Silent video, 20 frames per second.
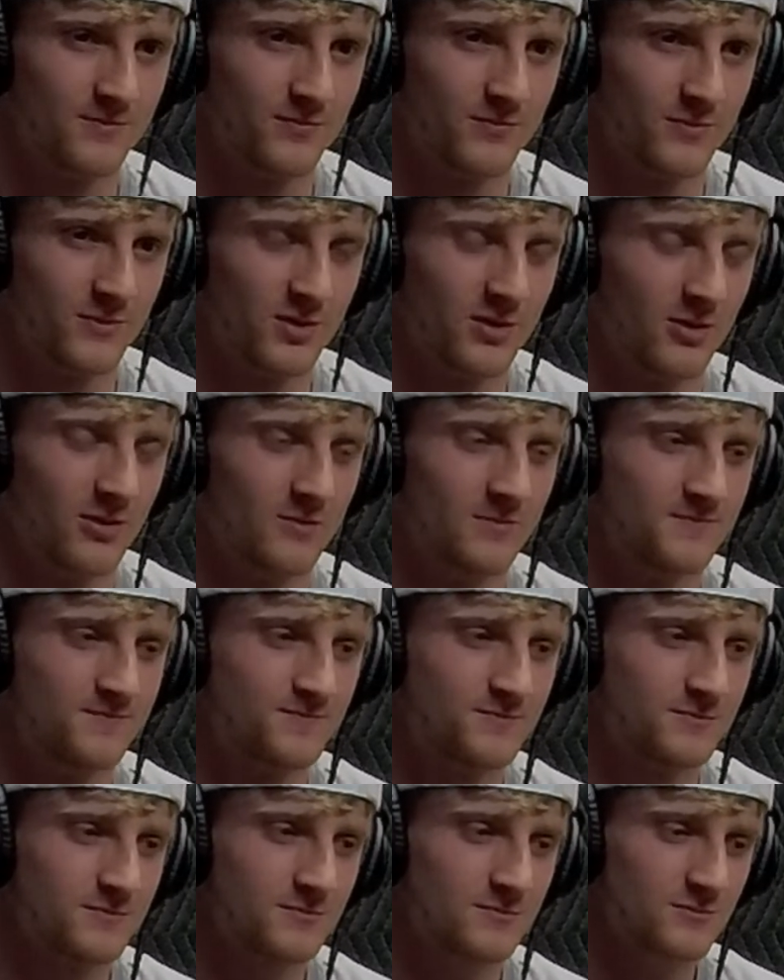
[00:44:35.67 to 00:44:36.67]
You
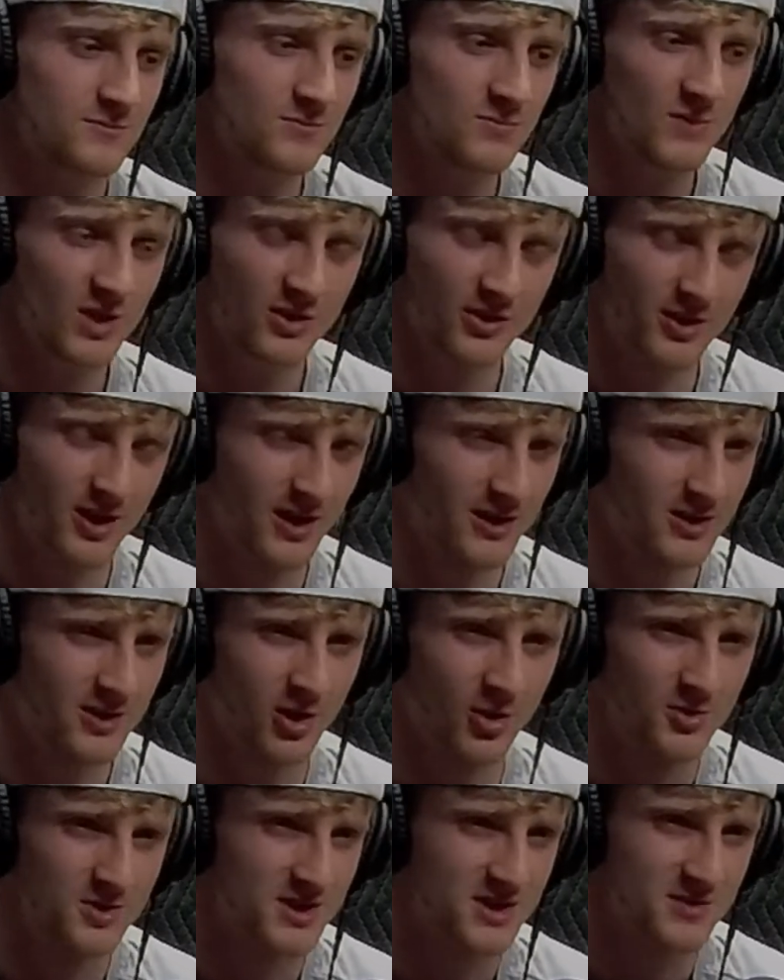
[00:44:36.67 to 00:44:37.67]
know,
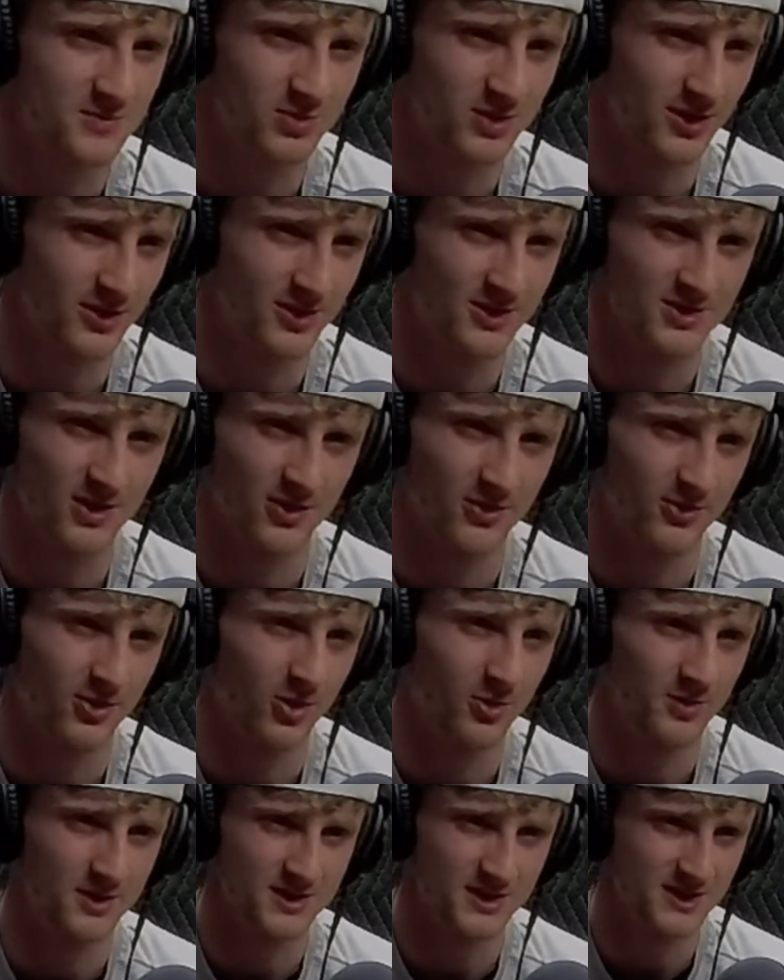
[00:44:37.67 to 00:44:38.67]
coaches and players aren't
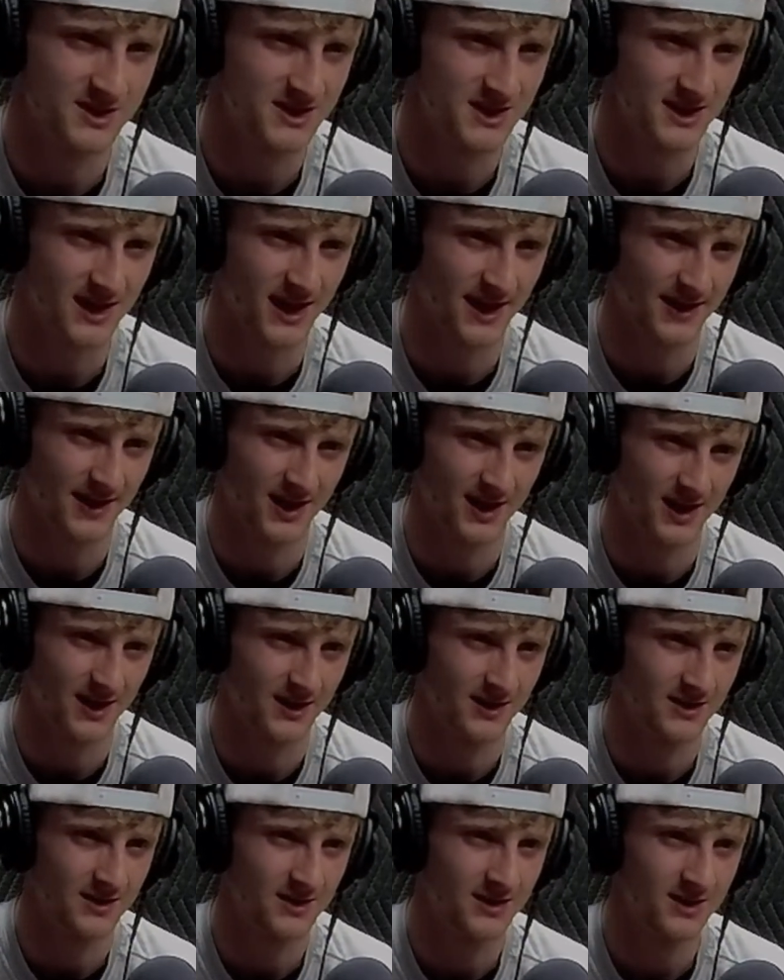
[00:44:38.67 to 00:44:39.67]
always going to see eye to
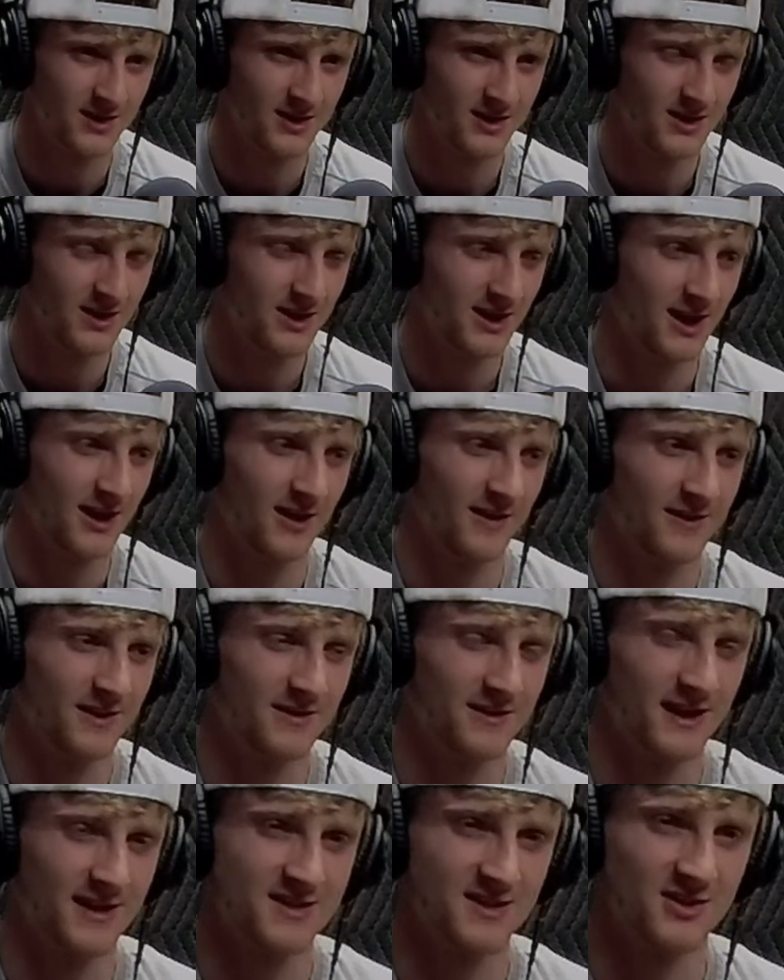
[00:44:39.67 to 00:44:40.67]
eye, and I
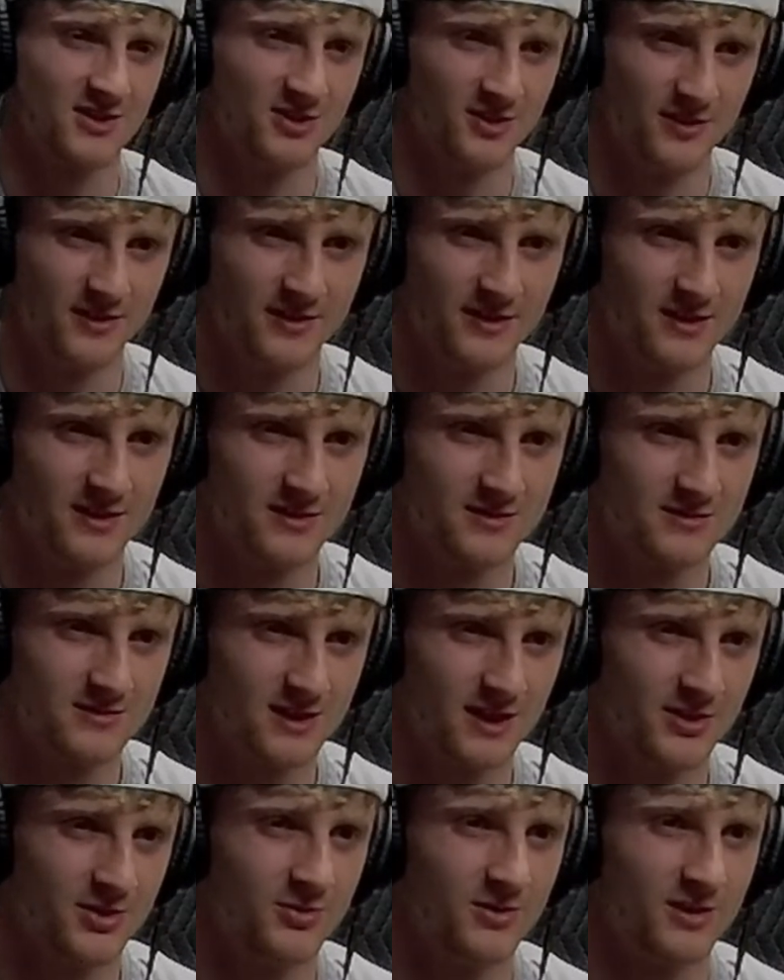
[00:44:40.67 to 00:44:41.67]
think that's a good thing,
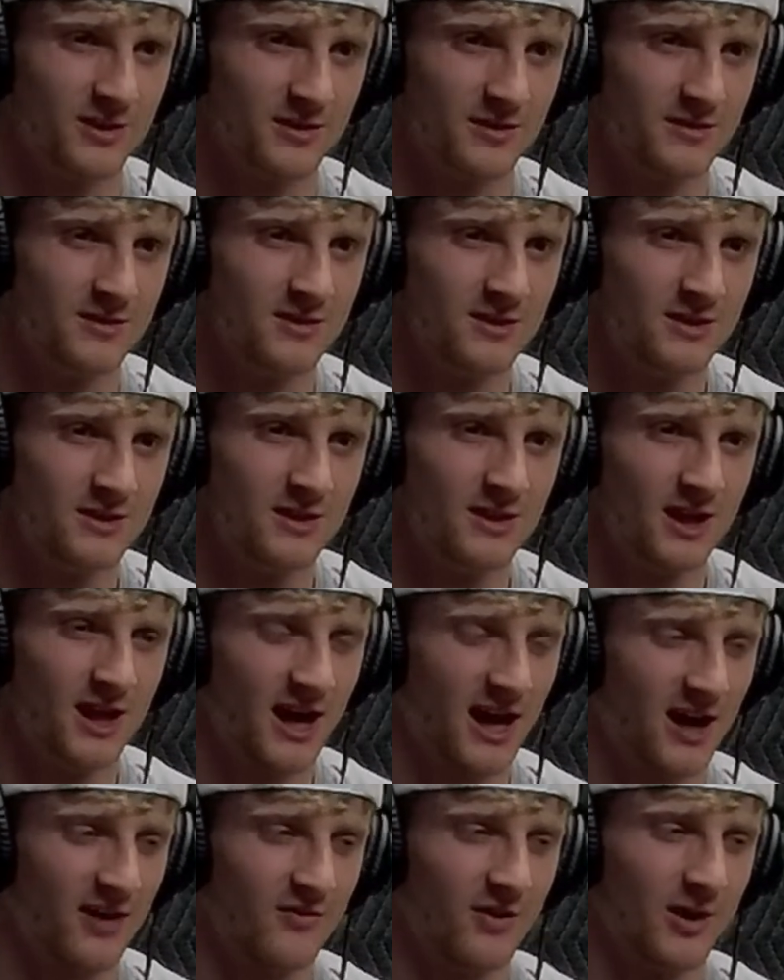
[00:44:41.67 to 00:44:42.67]
that you can
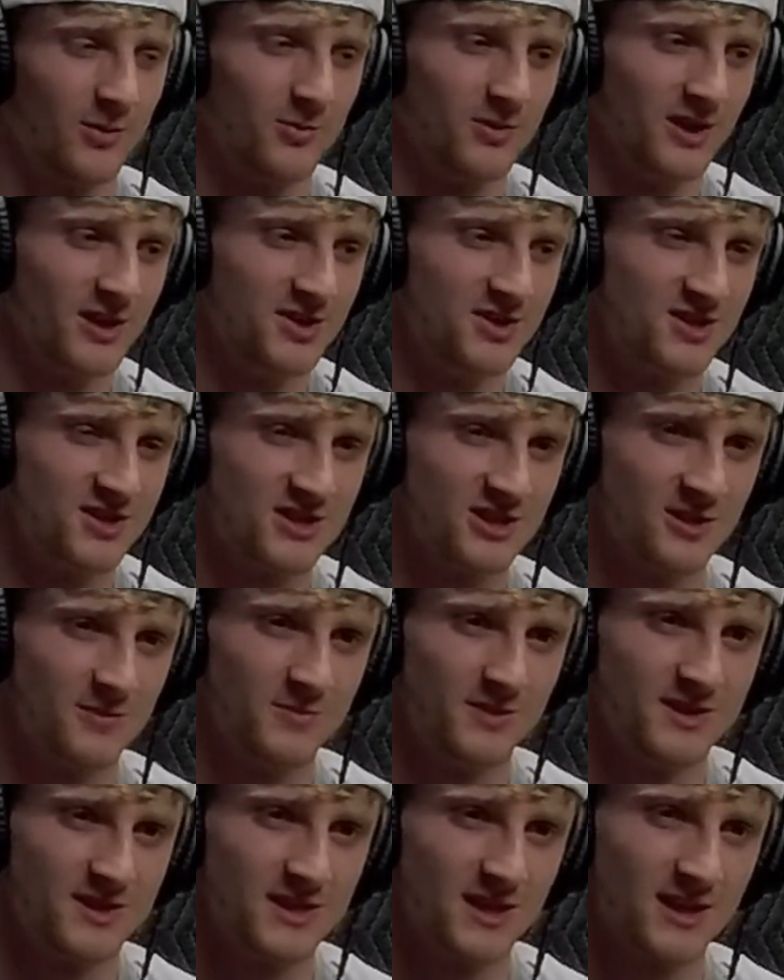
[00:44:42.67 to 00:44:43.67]
have that
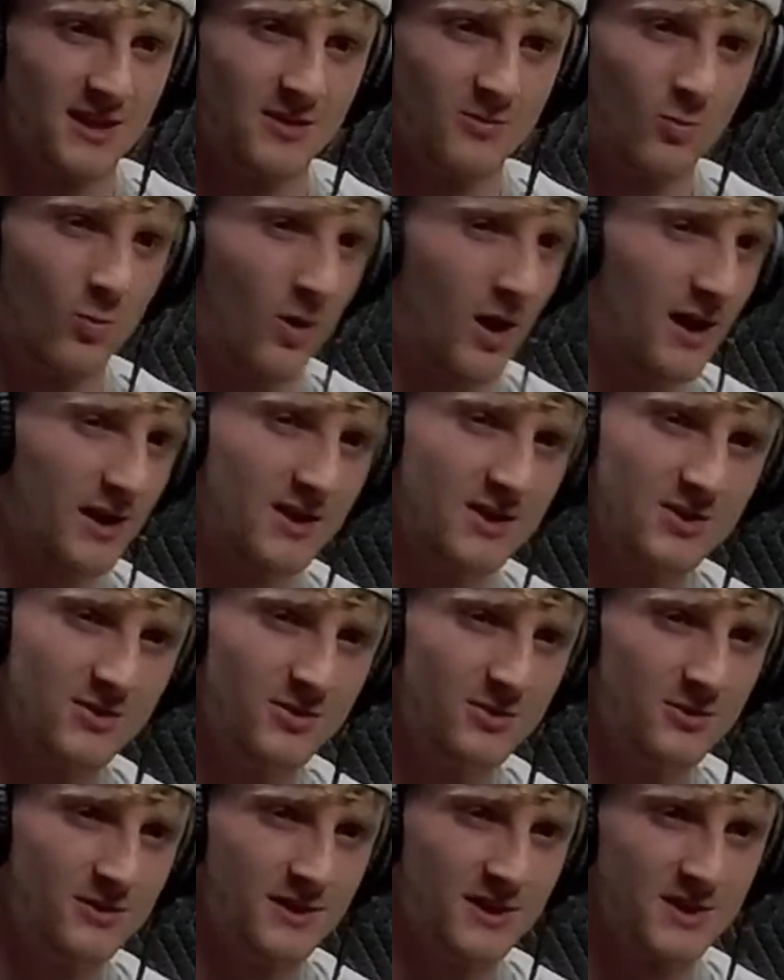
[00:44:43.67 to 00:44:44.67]
relationship and say, why did you
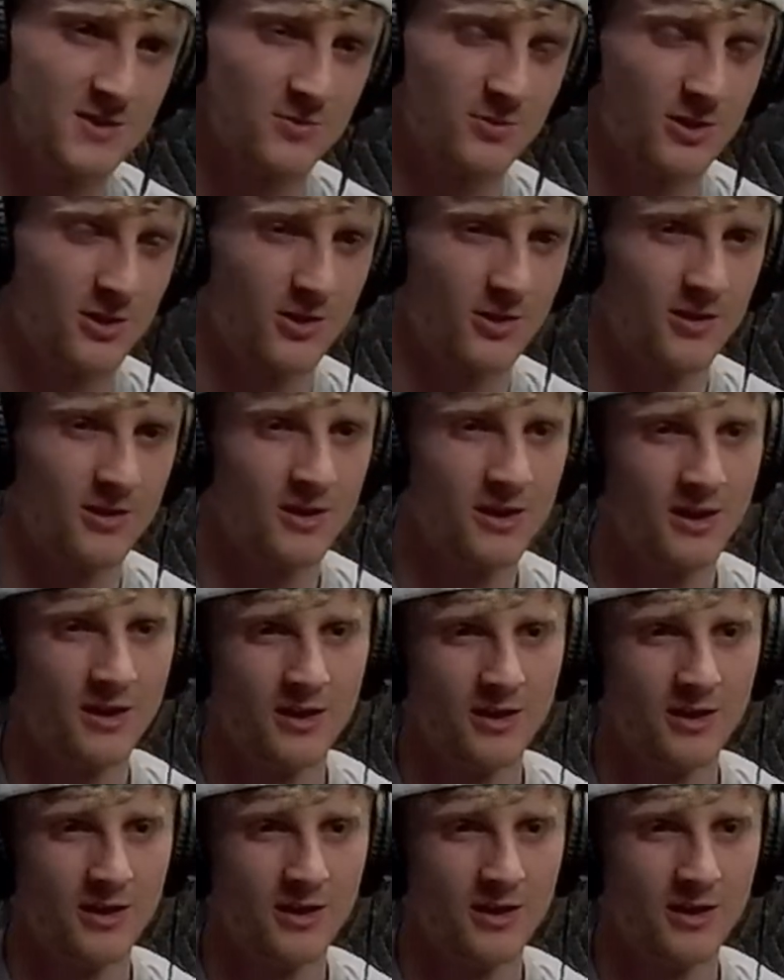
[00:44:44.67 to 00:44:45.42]
do it this way? Or,